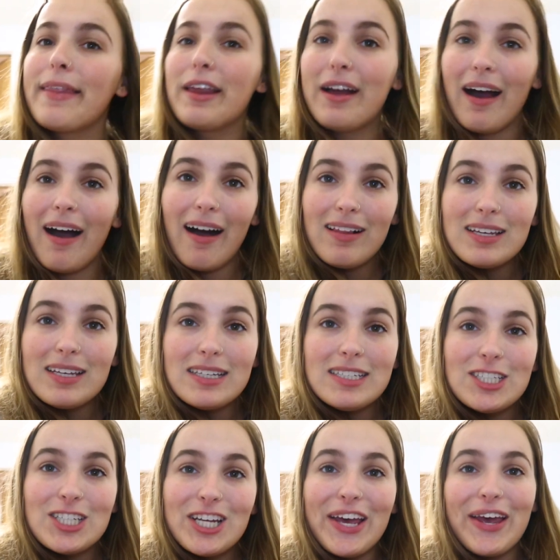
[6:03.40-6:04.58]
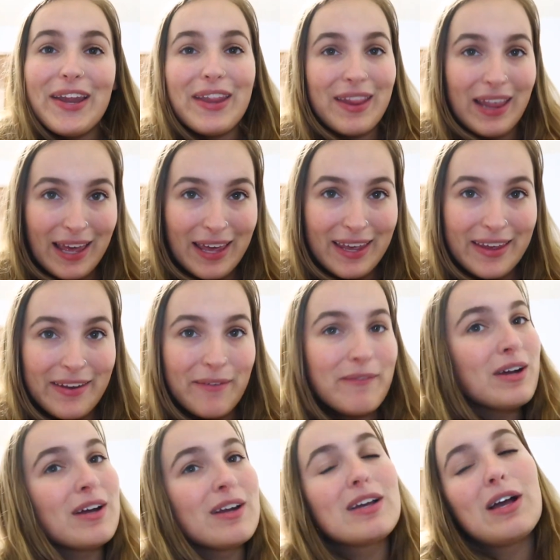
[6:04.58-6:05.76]
the college, and then we're
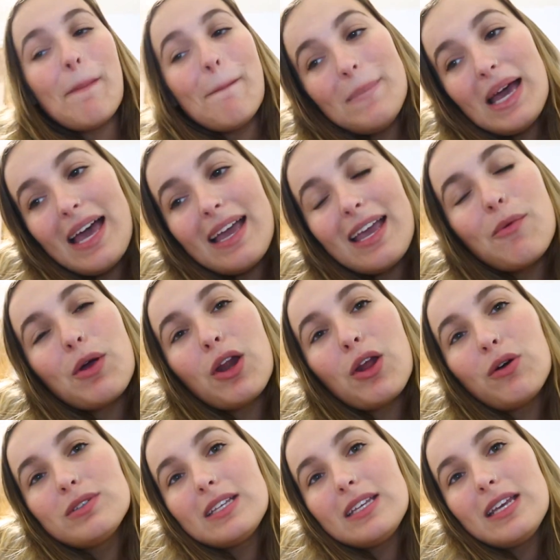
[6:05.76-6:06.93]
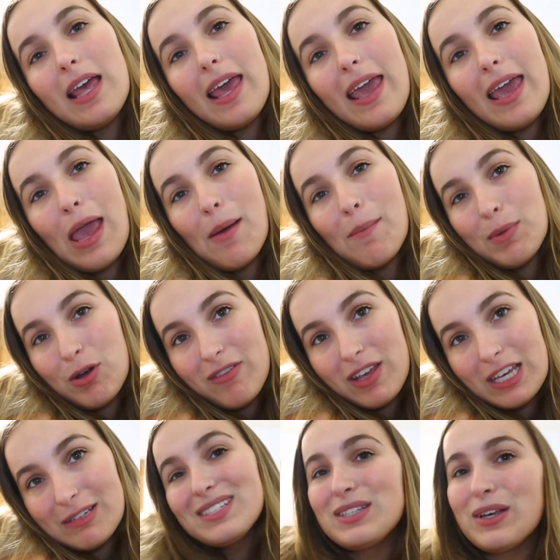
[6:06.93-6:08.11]
gonna come back, we're gonna go see a
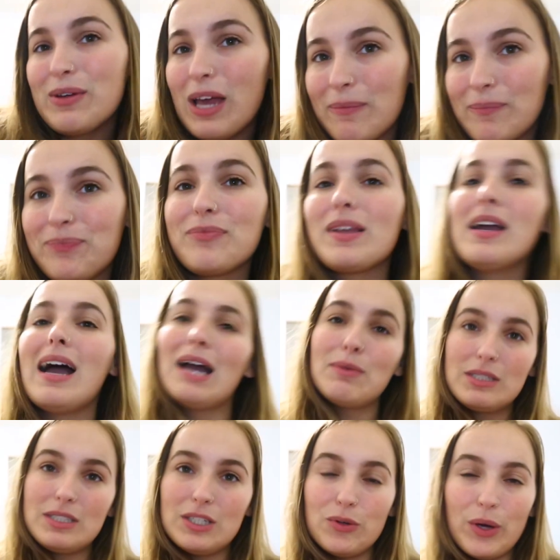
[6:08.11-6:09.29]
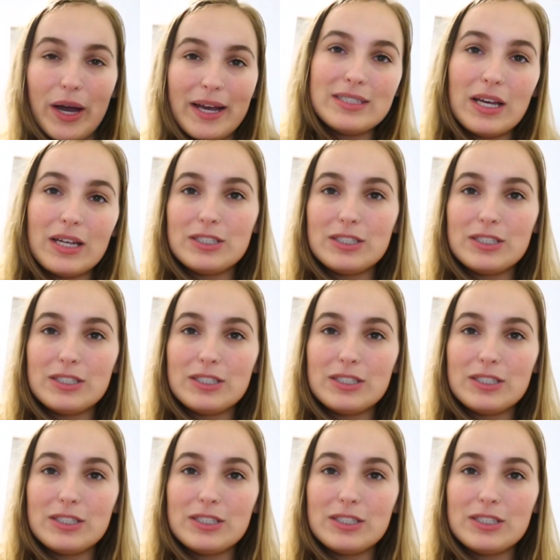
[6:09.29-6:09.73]
movie. So yeah, I will see you guys